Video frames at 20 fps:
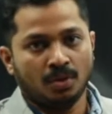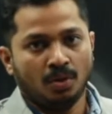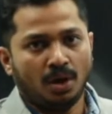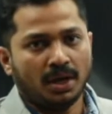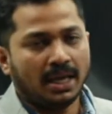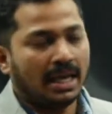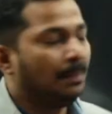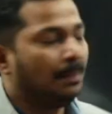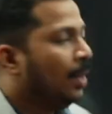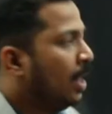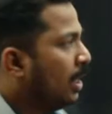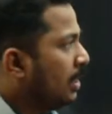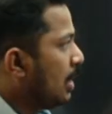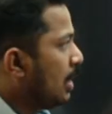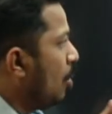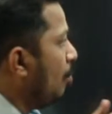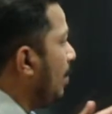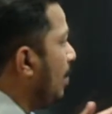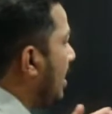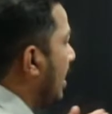Okay,
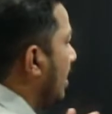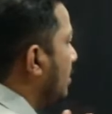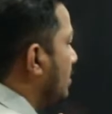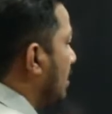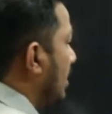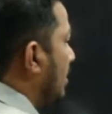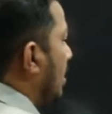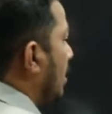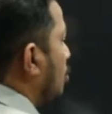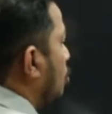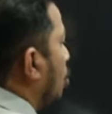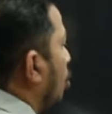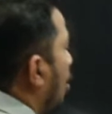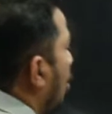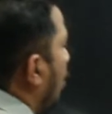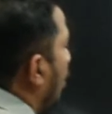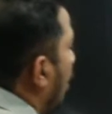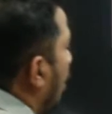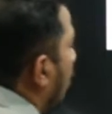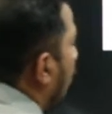now we can see the
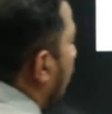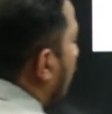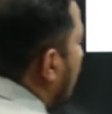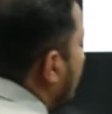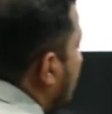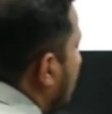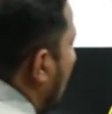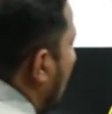solenoid. What is